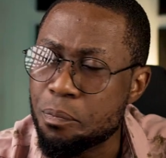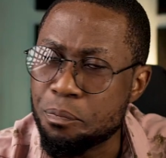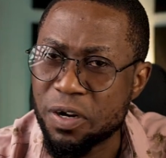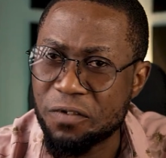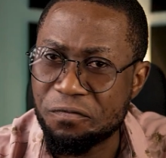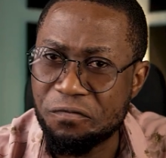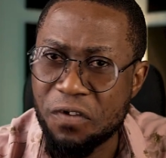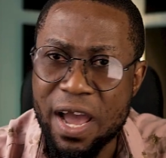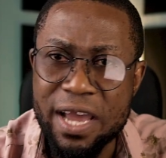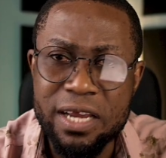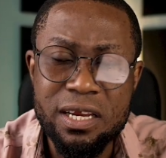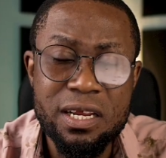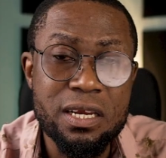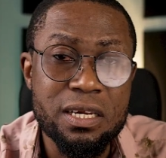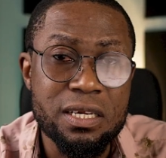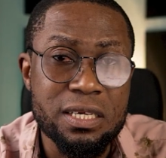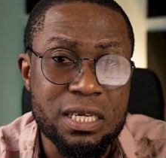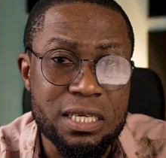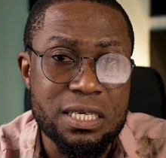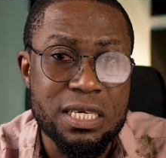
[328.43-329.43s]
But
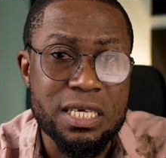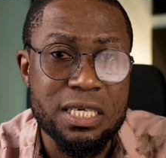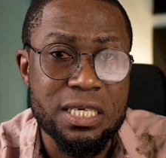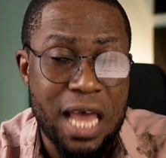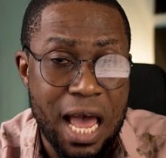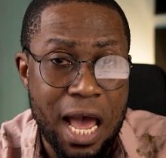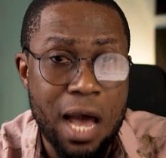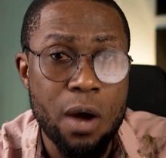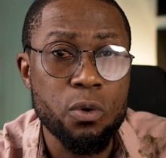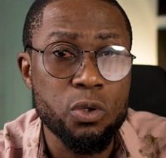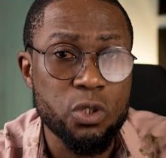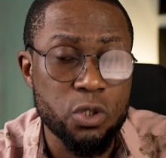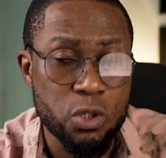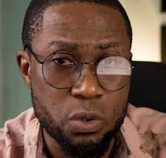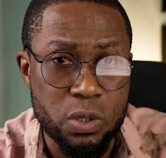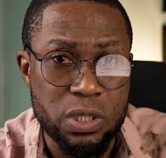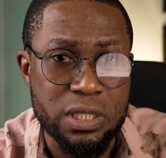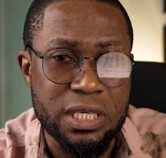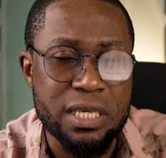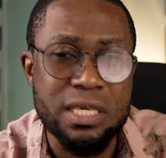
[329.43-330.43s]
fine, this is how
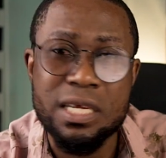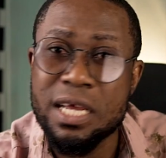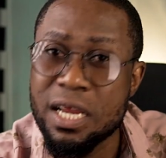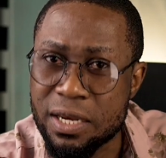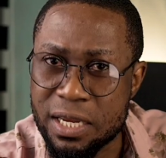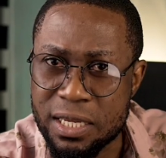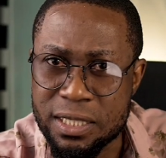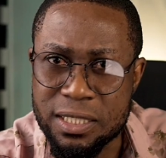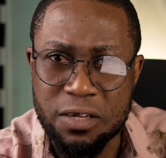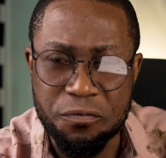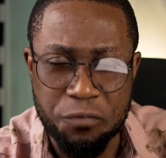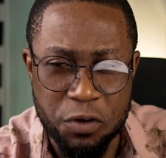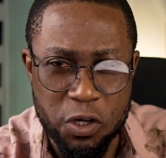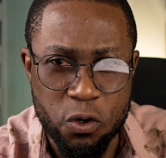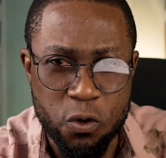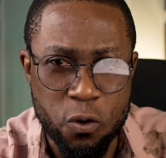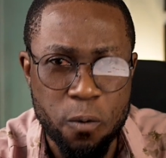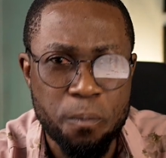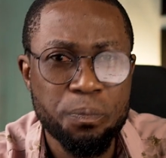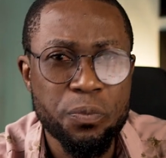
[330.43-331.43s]
to use it in this
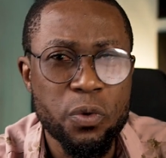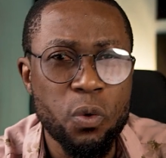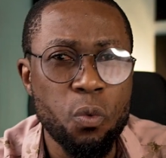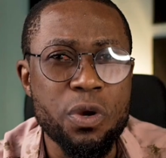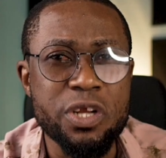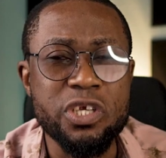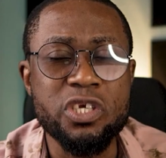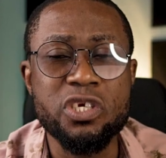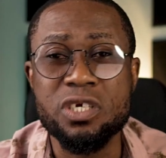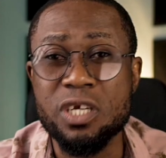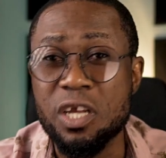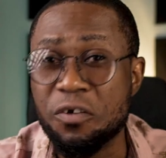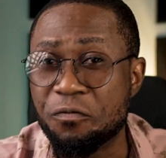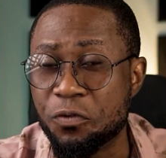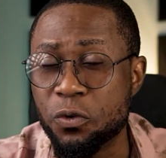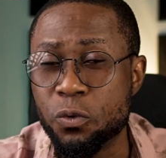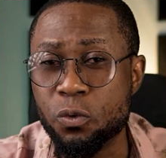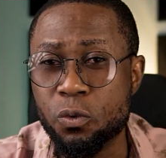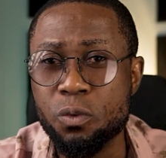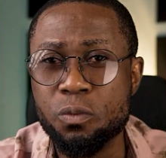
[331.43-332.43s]
video, which
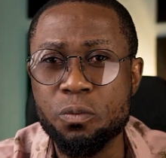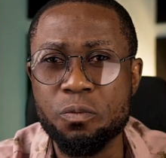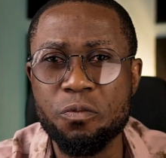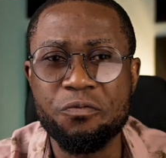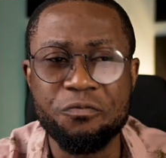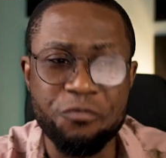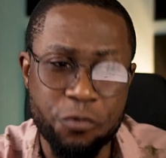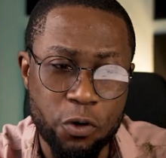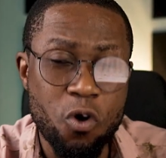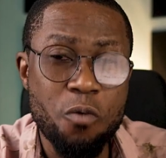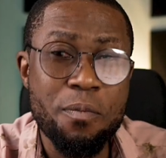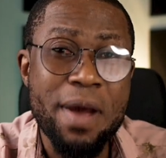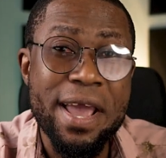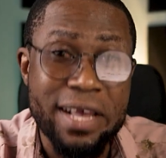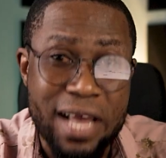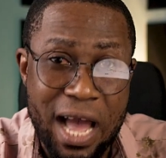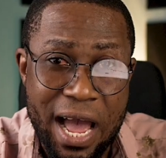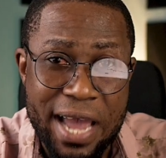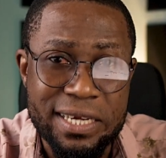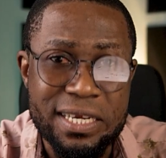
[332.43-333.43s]
if you follow
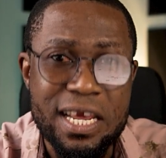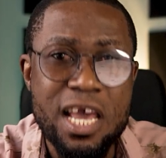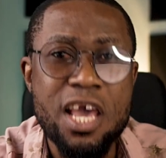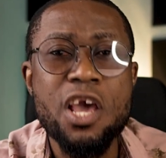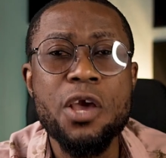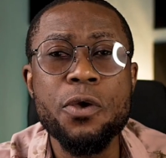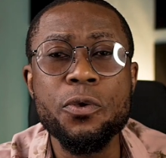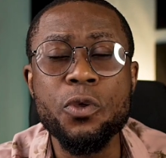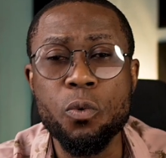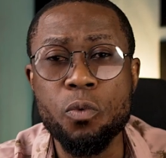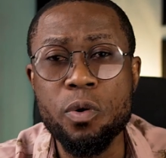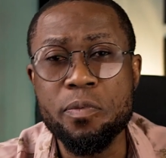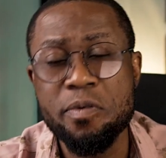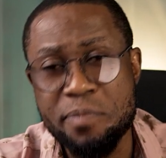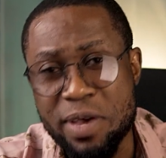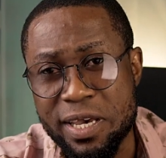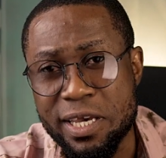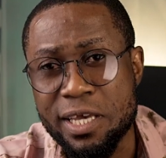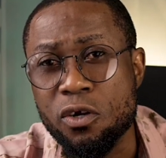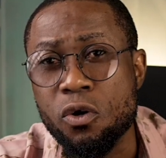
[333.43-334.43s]
my guide, you will
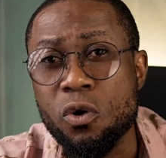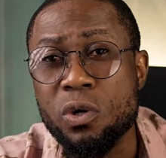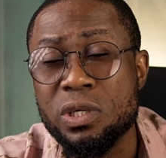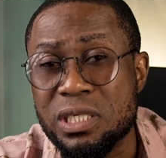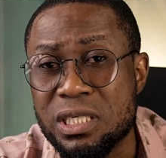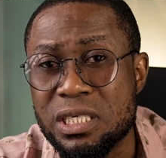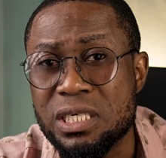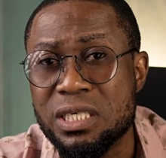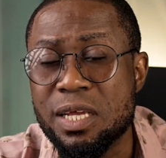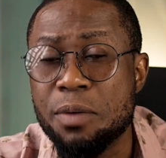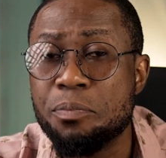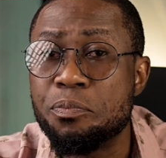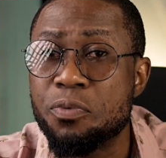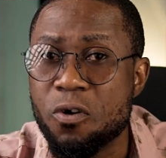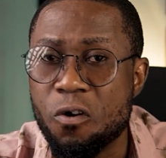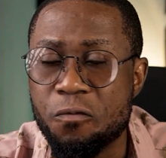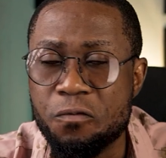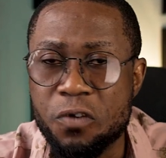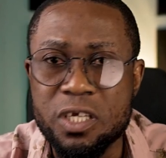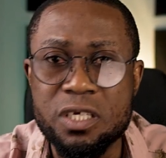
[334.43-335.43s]
be making consistent
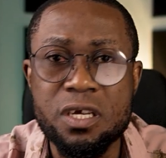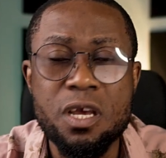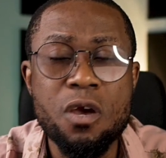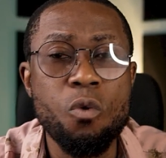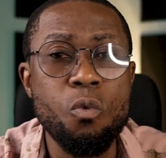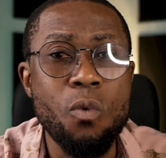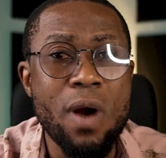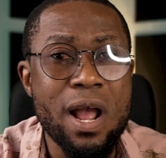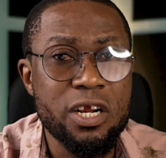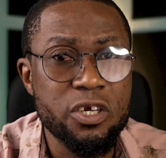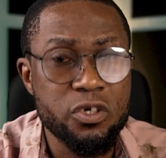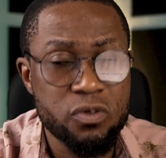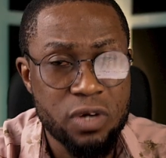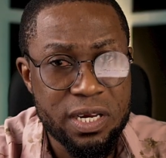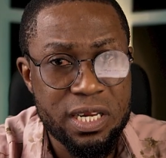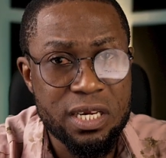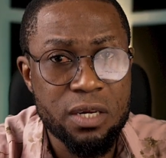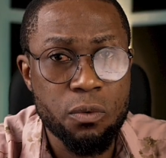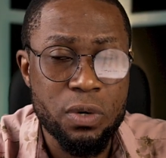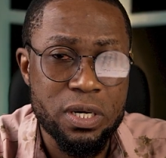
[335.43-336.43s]
profit while
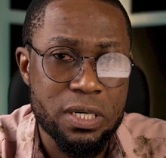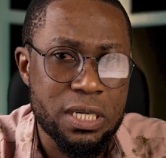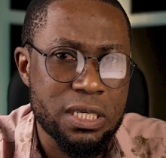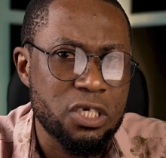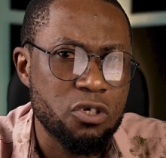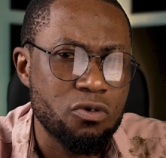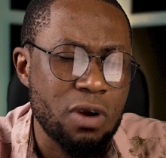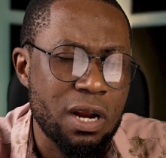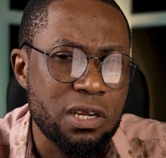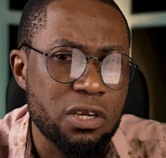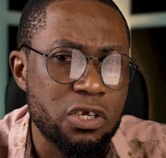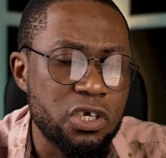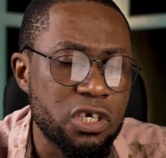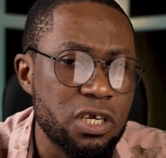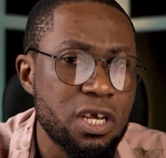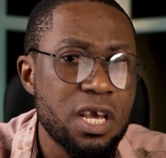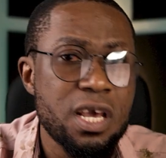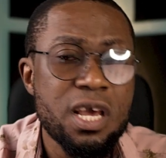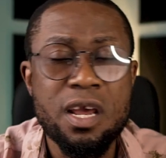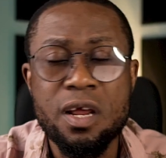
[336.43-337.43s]
trading with this
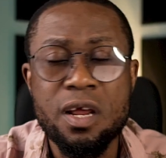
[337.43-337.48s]
strategy.